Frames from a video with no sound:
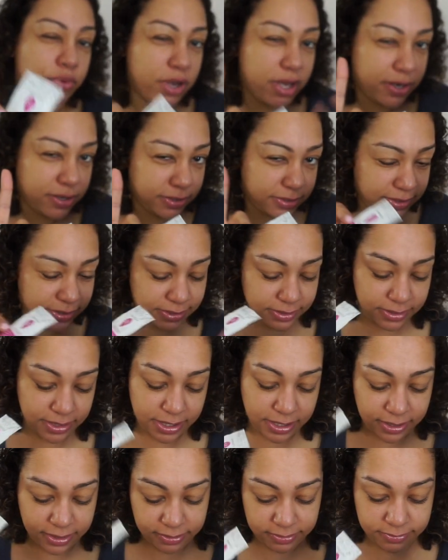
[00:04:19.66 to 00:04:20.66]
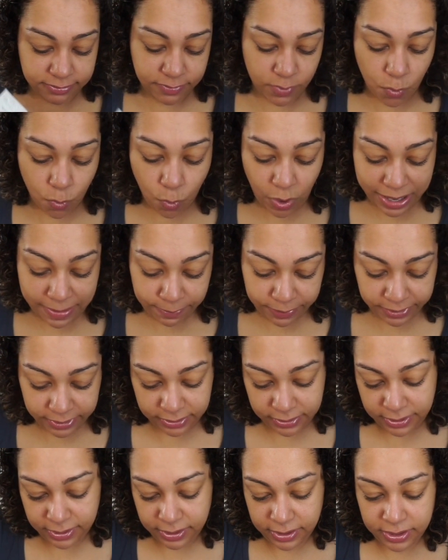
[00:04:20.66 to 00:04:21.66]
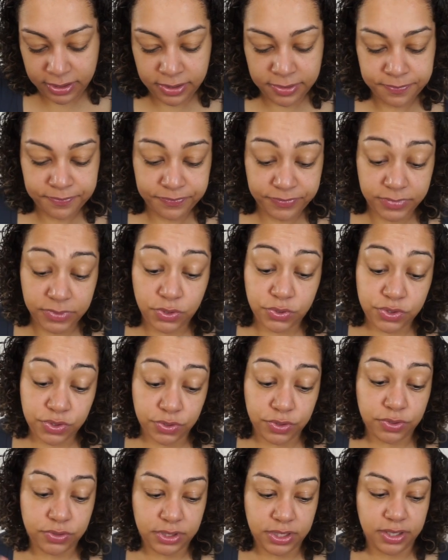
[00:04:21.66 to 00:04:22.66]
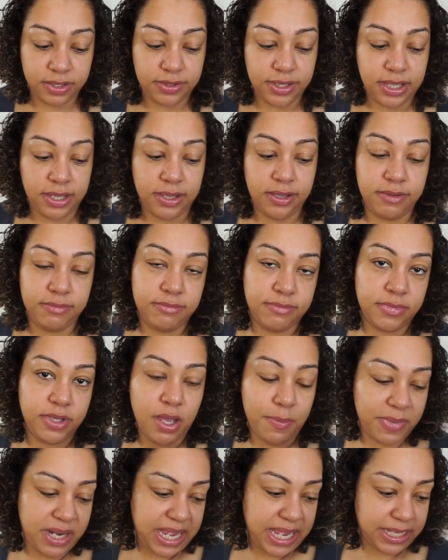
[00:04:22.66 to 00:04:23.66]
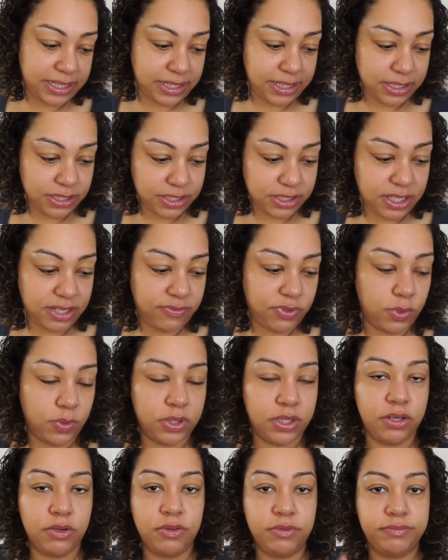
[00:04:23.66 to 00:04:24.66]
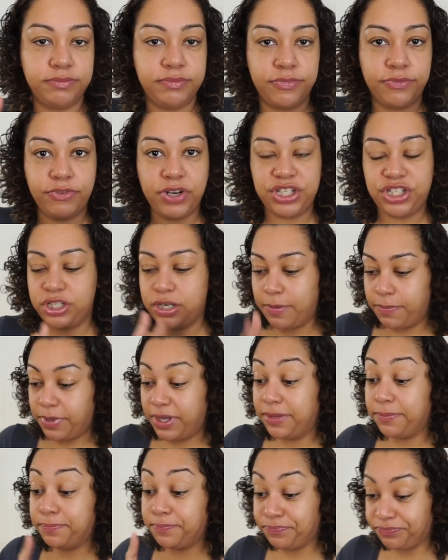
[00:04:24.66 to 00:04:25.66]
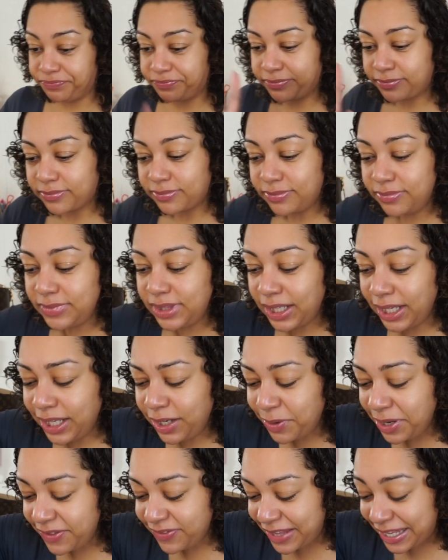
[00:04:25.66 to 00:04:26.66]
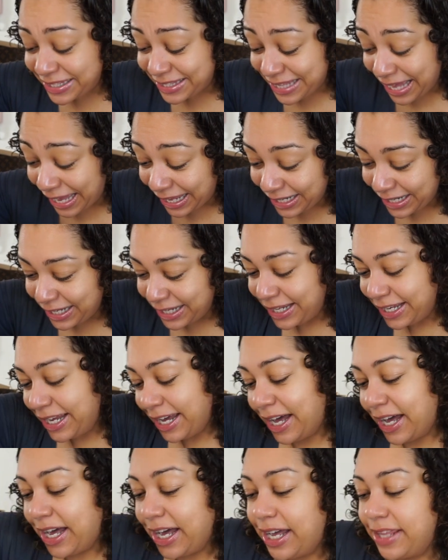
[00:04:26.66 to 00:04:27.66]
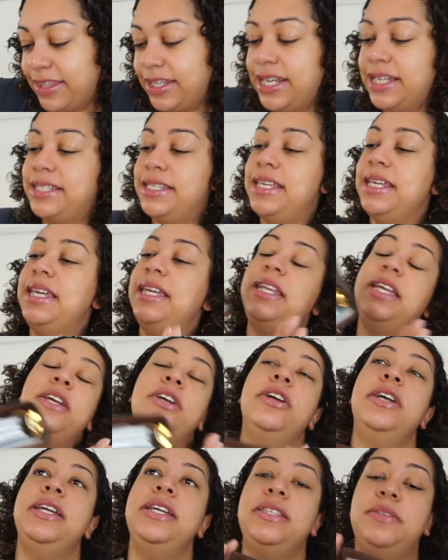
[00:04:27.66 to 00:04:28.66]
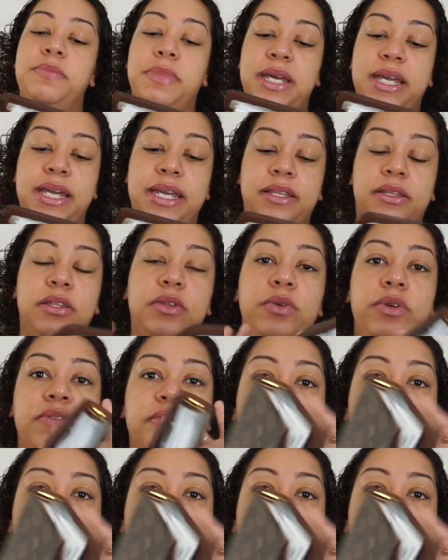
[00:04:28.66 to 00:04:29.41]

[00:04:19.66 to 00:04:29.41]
product uh, wipe. Those are, they, they come in handy. They just give you a little freshen up, but Anyway, that's that. Uh, the next thing in here is my Louis